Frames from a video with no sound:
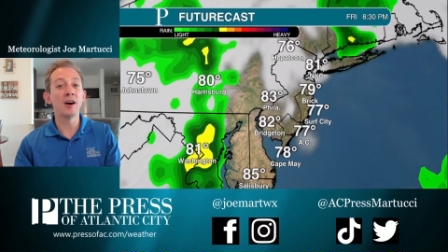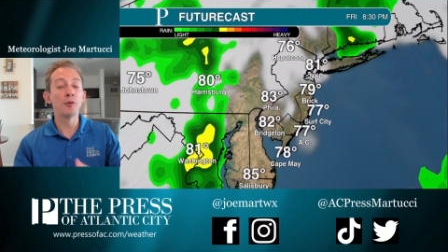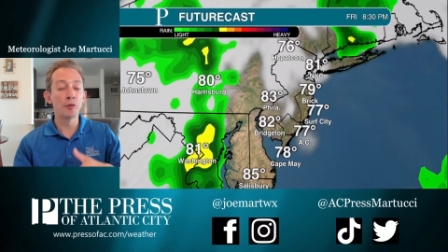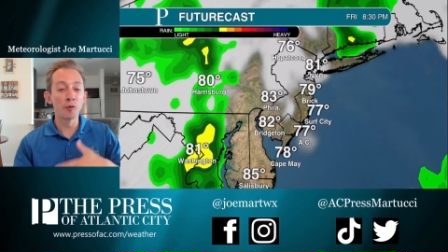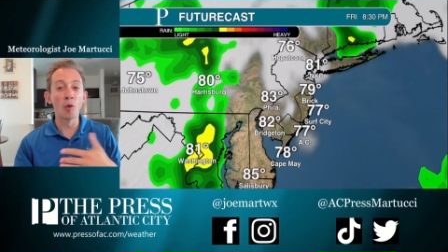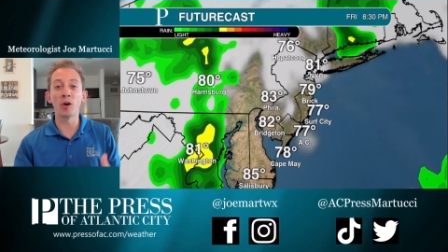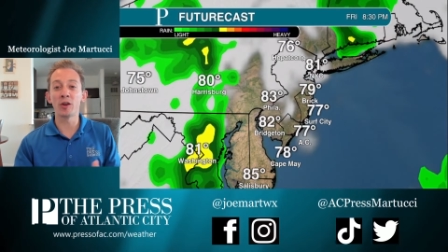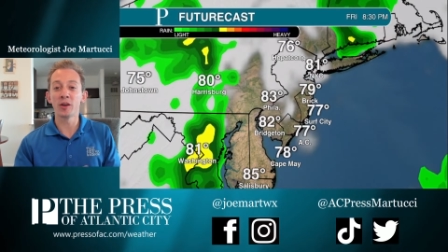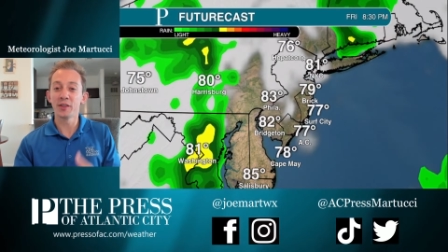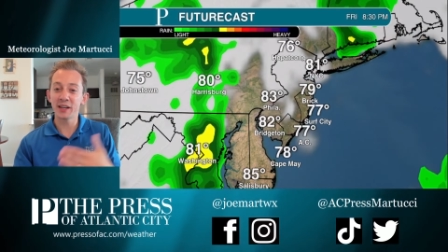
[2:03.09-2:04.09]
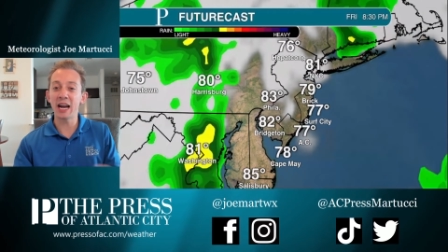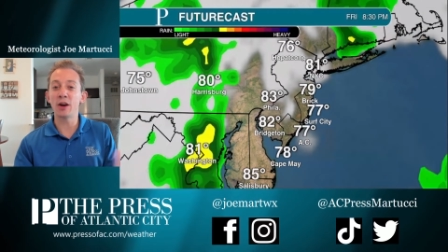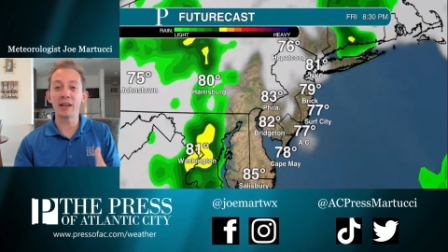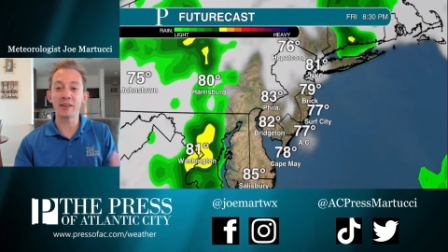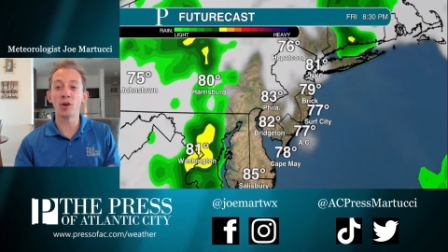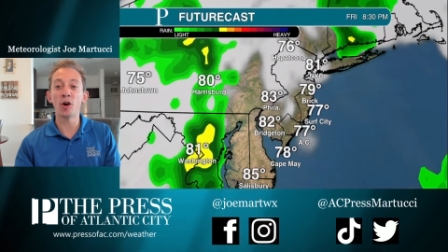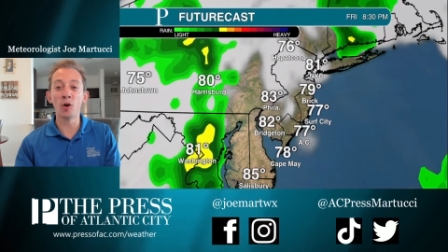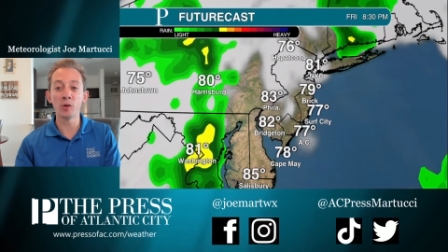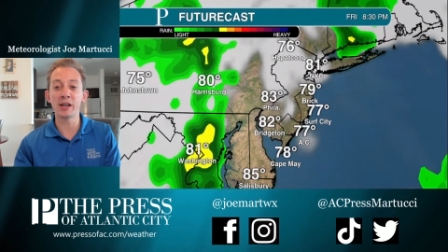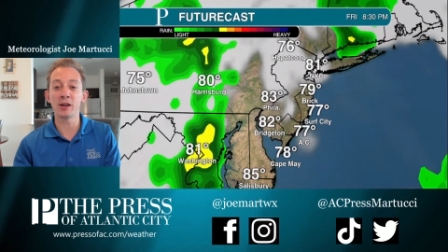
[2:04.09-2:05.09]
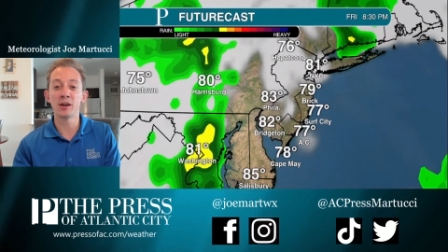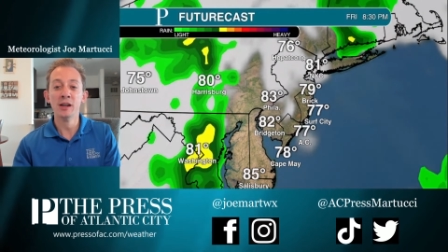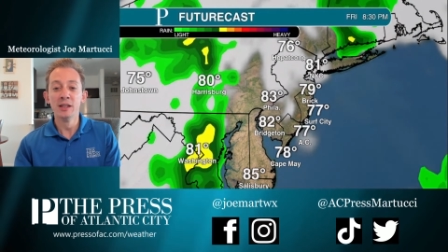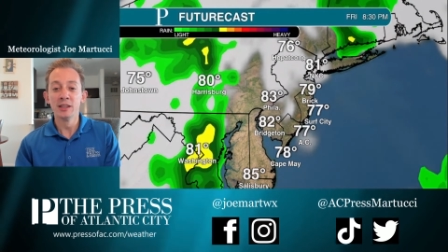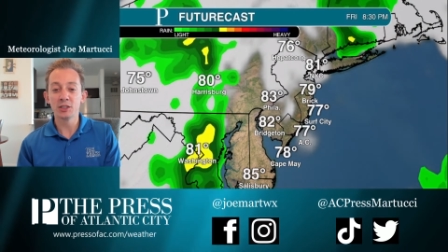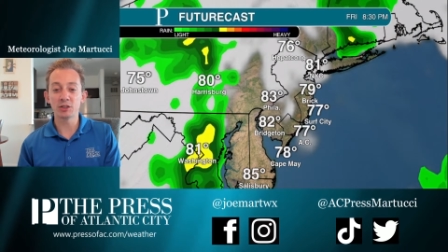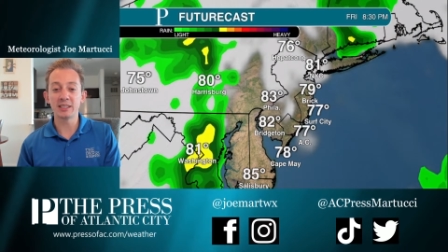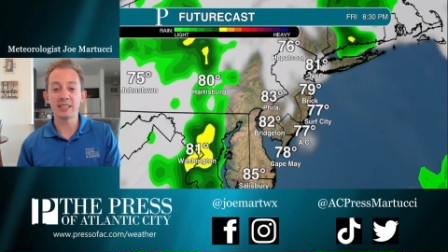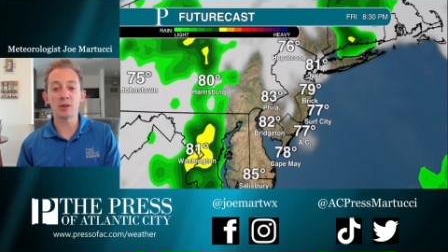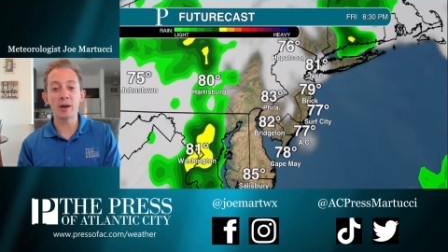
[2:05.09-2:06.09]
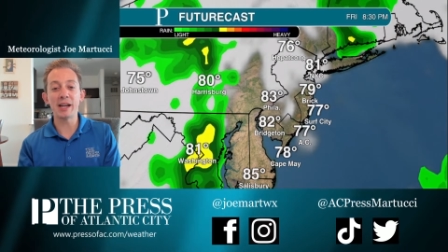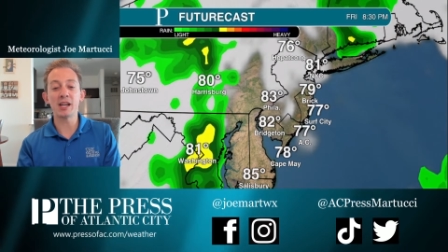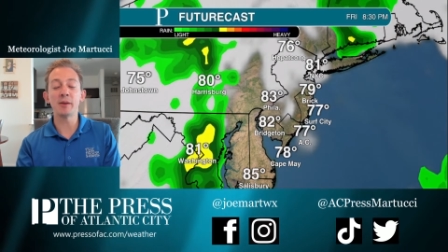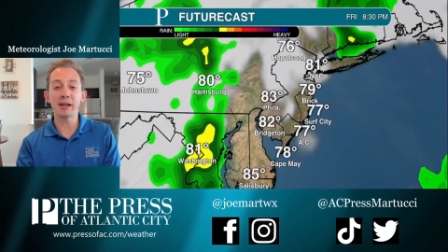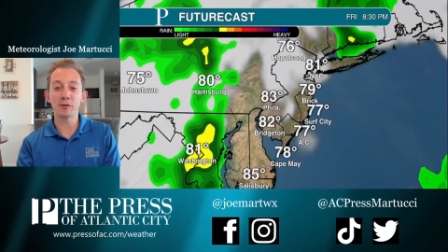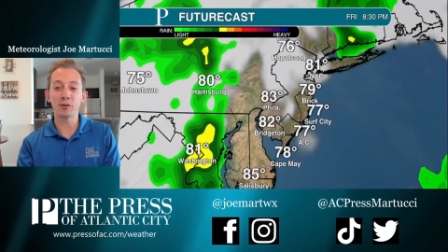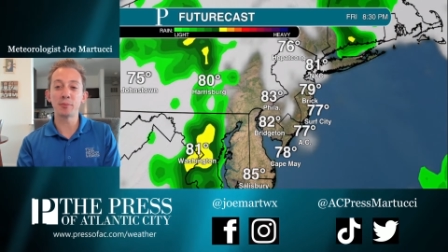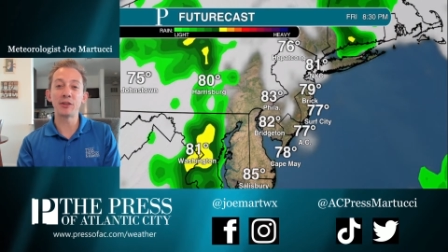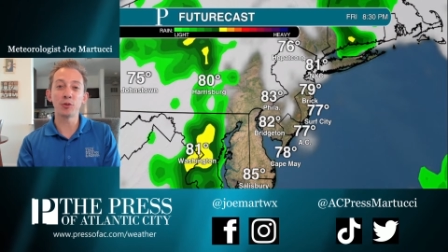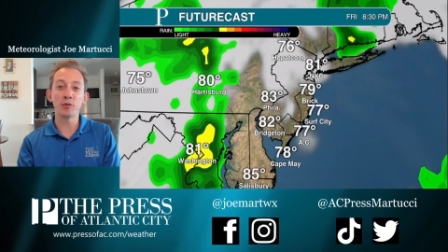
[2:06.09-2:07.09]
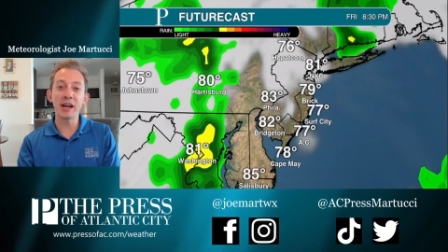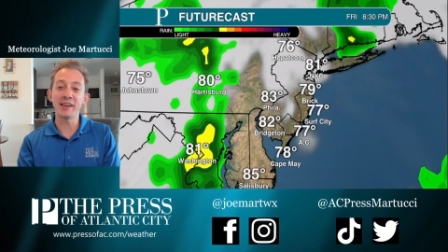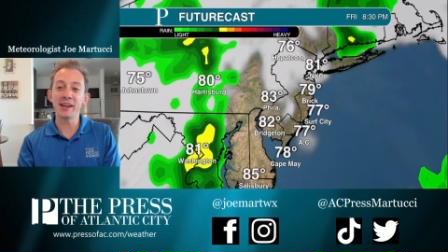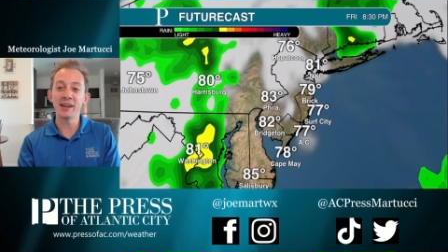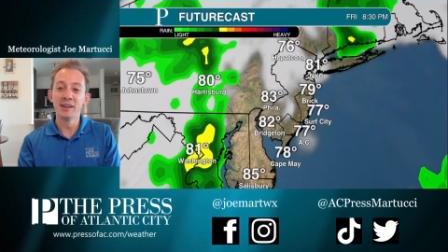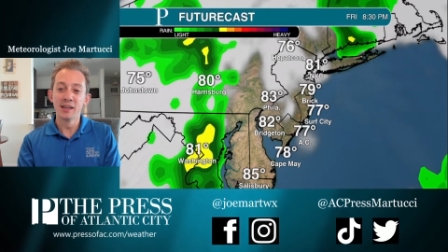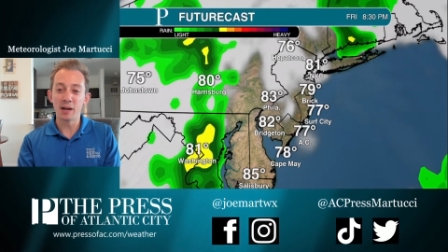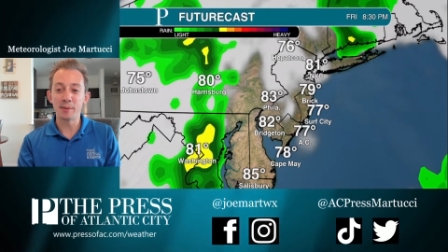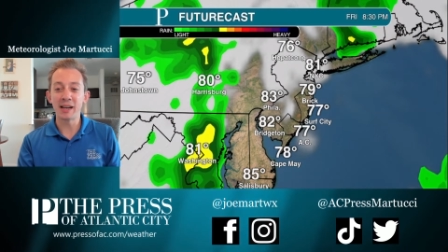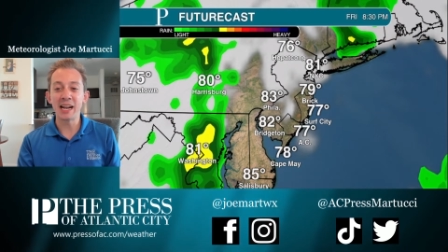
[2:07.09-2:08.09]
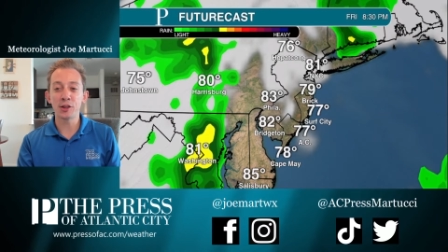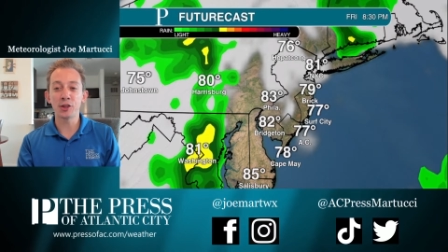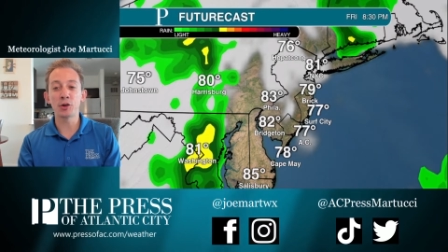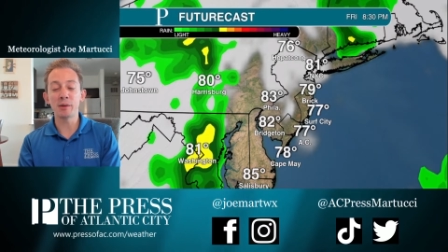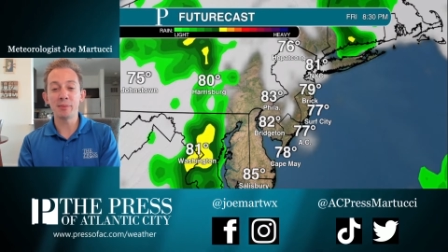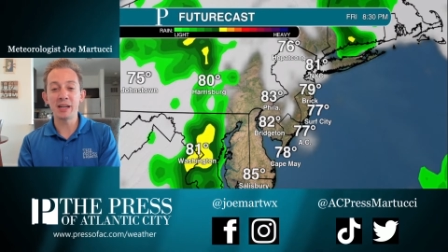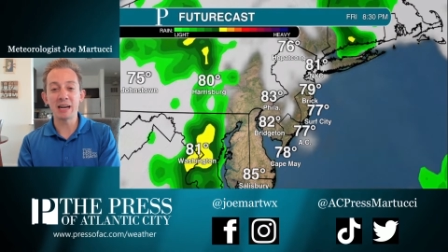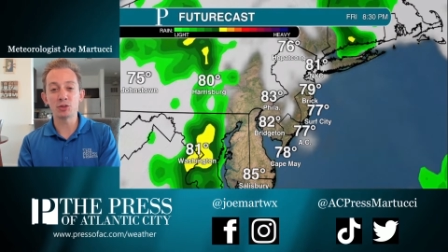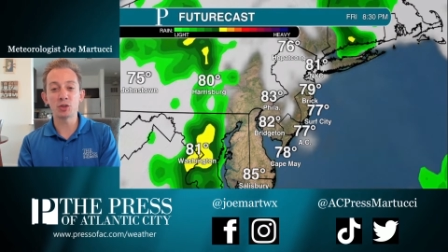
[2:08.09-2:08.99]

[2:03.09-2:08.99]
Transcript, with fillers: for the county as a whole here start to see that rain coming in from Pennsylvania at about 8:30 p.m.